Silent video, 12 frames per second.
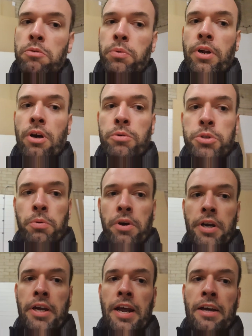when I was
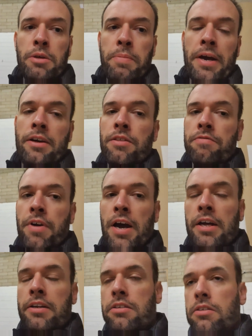working out the back of the
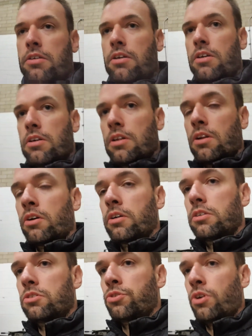van,
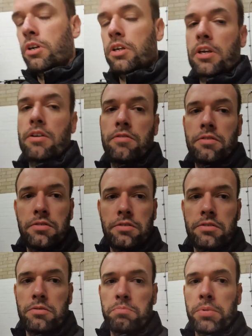like trying to
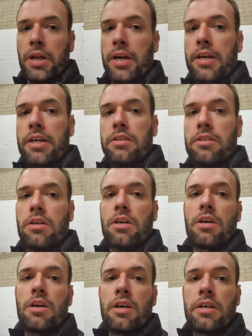plane
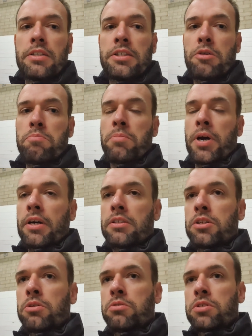timber
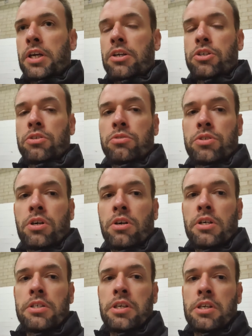to sectional
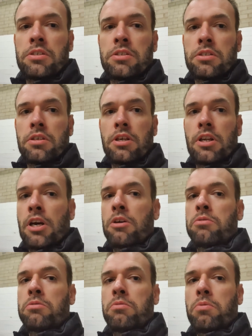sizes, you
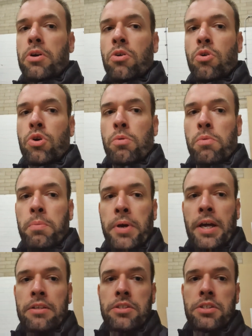know, we all come up
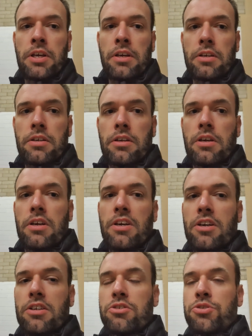against it,
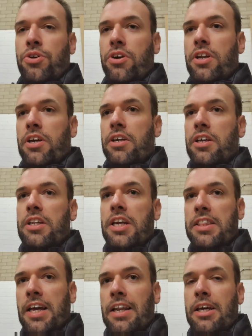you
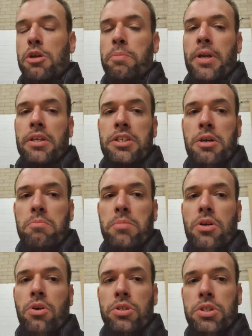need that little bit of timber
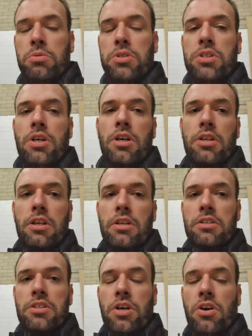cut to a certain
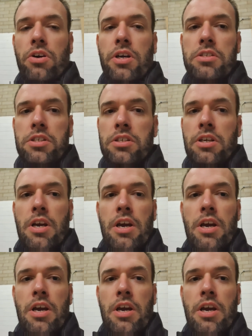size, and